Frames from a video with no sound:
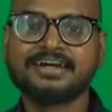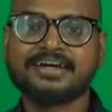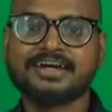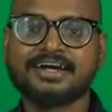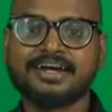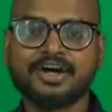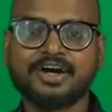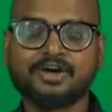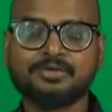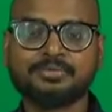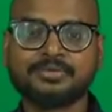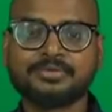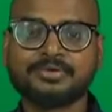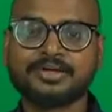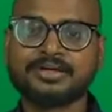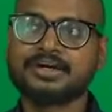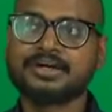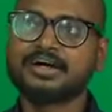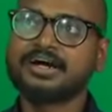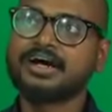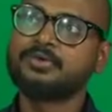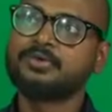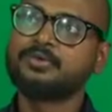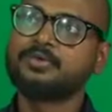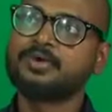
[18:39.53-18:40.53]
how uh,
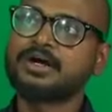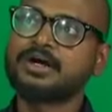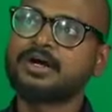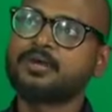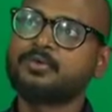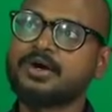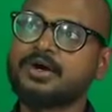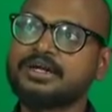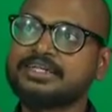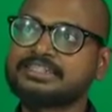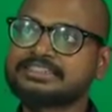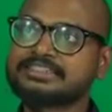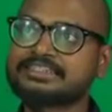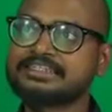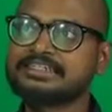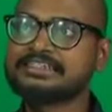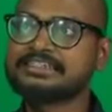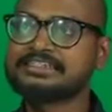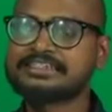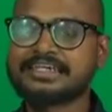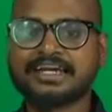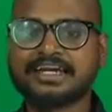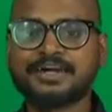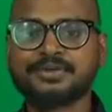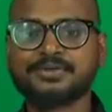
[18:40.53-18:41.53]
how, how what skills
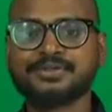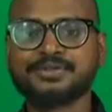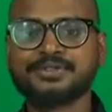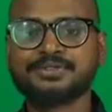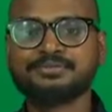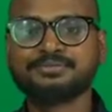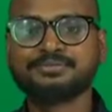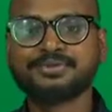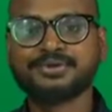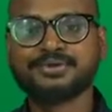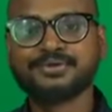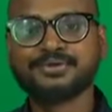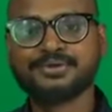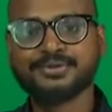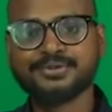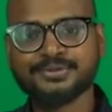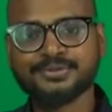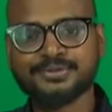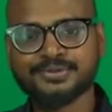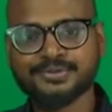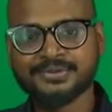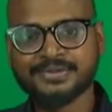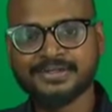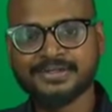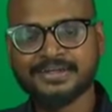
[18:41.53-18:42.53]
i have to improve
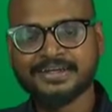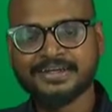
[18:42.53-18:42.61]
to